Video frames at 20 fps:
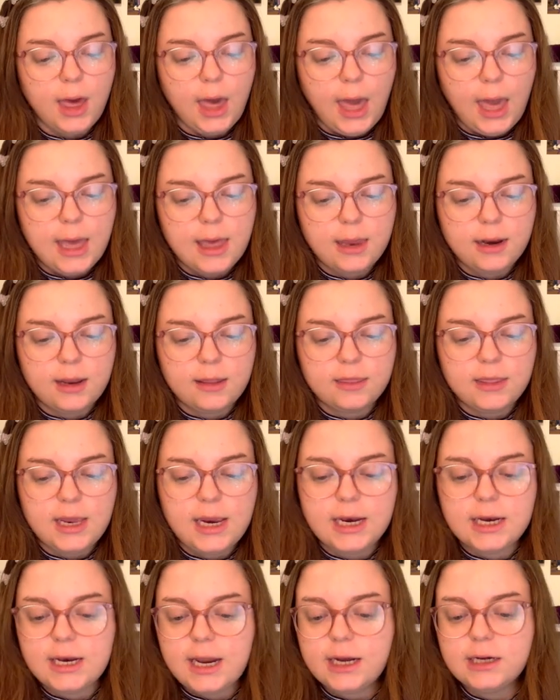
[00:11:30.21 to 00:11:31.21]
And
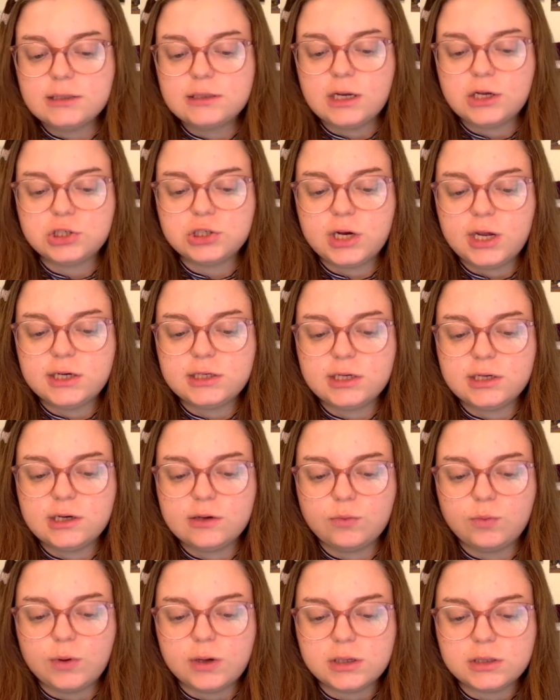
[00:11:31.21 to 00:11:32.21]
the next session I
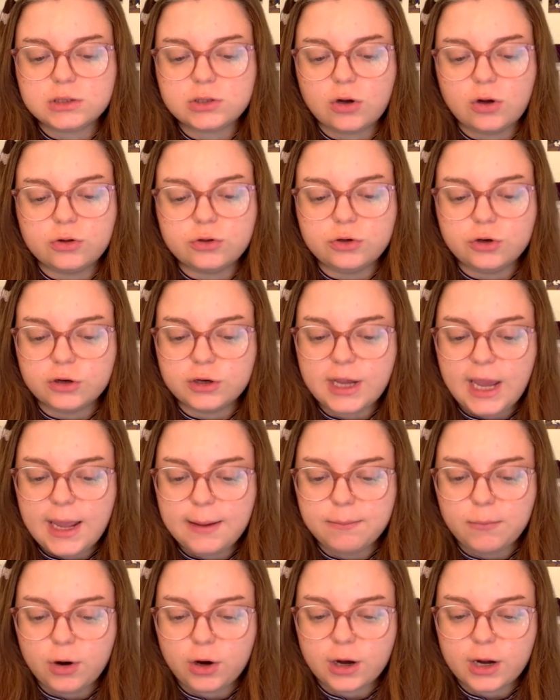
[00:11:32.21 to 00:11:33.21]
attended was called Your
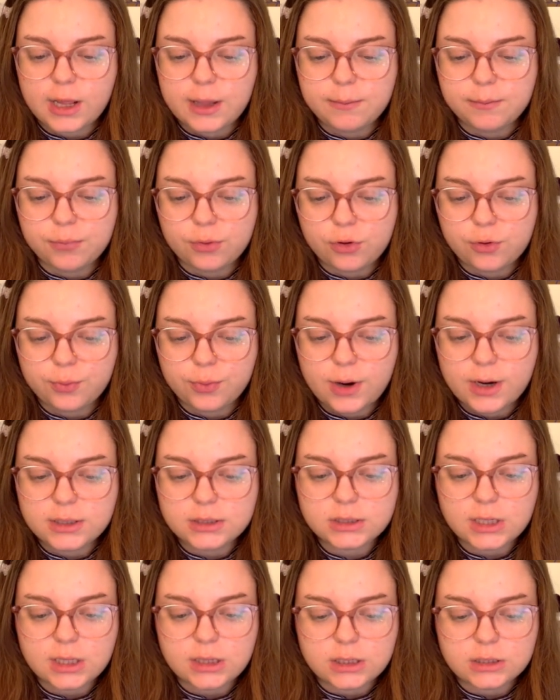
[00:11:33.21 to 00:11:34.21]
Game Marketing
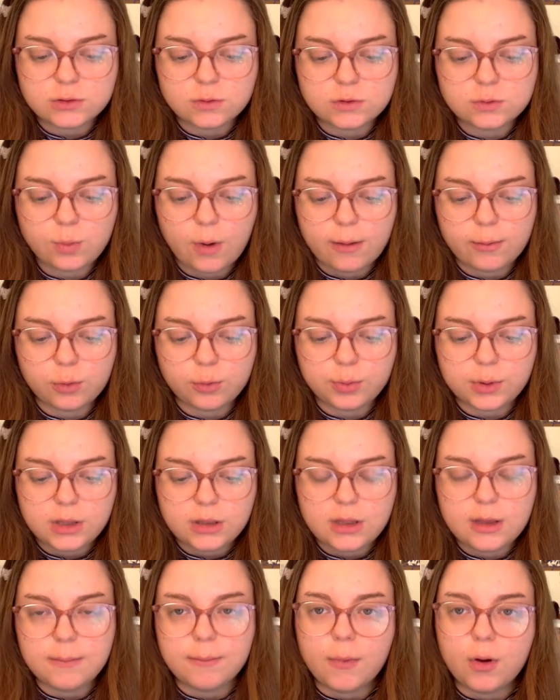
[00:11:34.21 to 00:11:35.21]
Blueprint, and this was probably
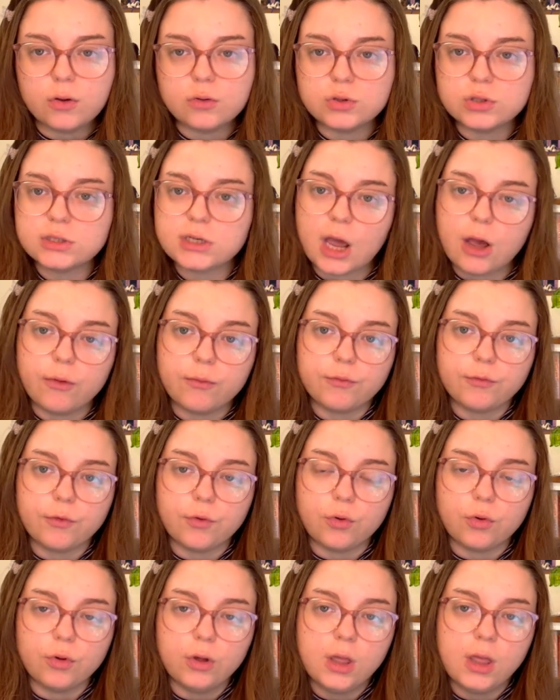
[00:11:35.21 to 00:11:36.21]
the most
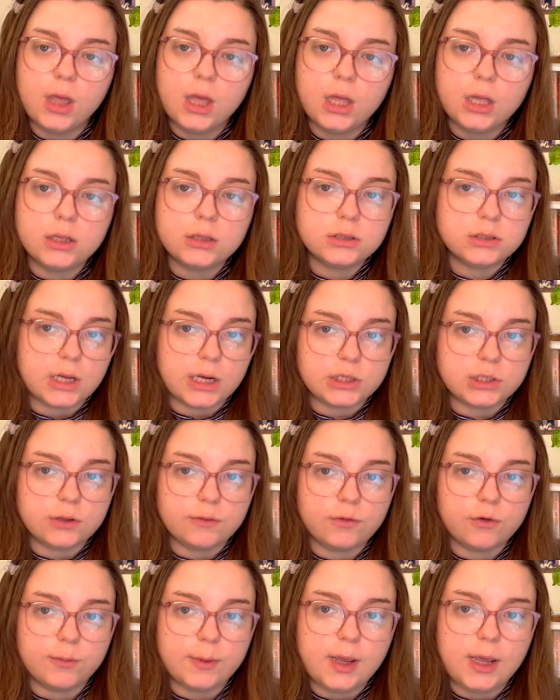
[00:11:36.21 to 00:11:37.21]
helpful session
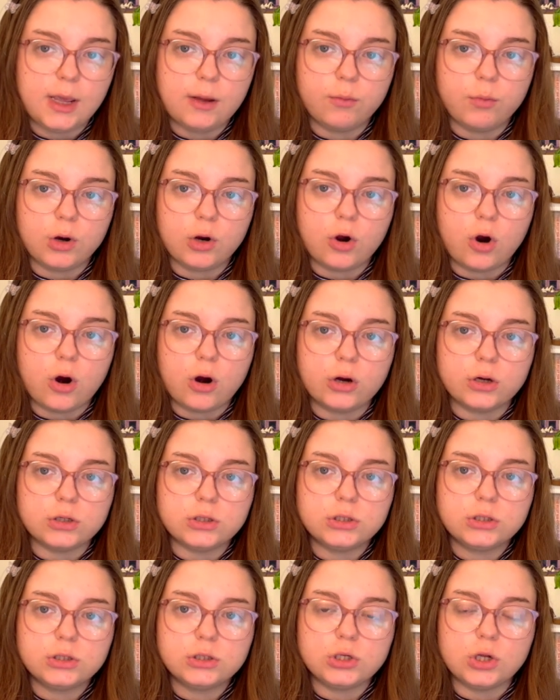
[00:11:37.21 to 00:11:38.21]
for me in
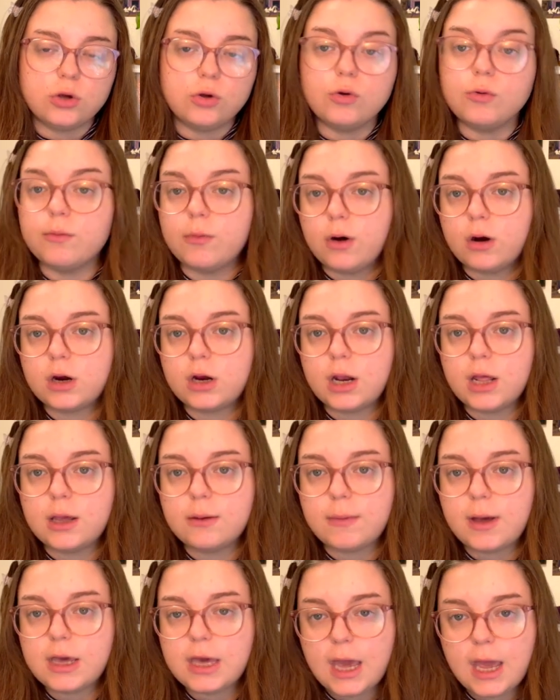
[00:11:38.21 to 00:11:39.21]
regards to
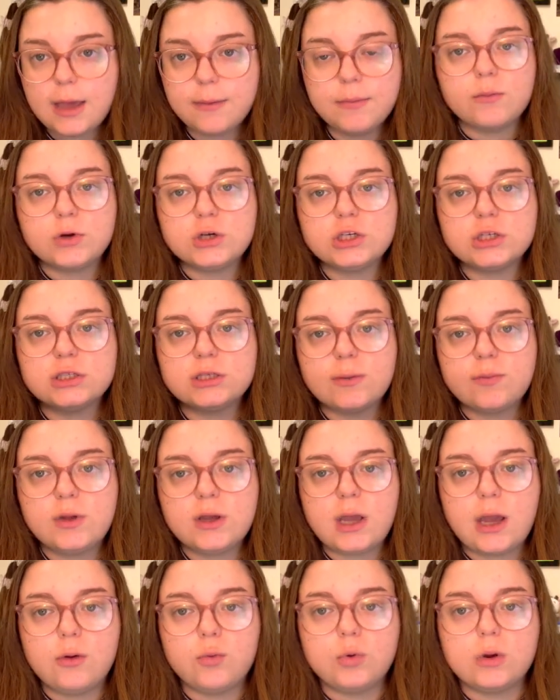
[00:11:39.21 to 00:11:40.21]
marketing my game, which is
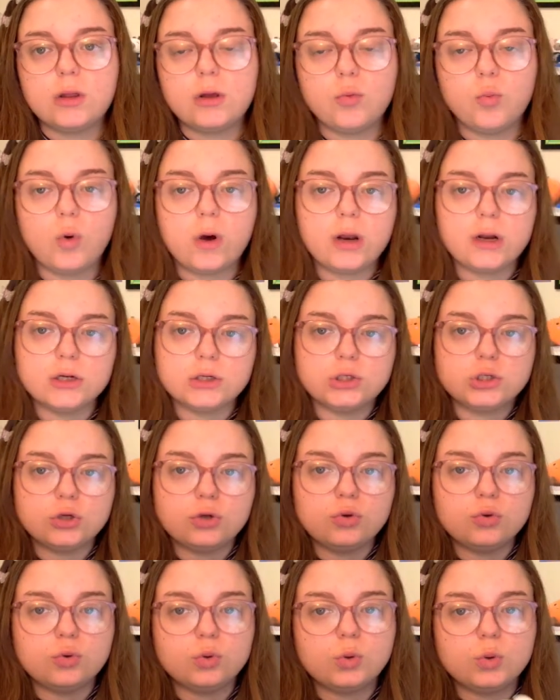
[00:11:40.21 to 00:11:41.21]
something I really wanted
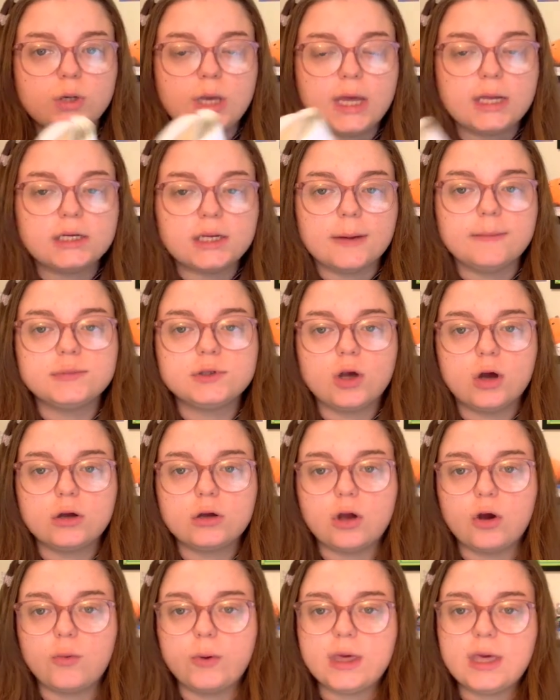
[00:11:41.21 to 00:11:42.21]
to get tips
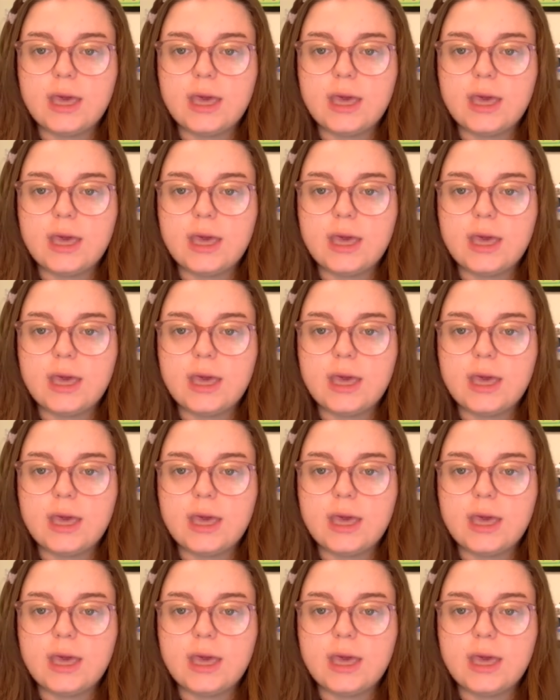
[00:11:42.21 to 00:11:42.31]
on going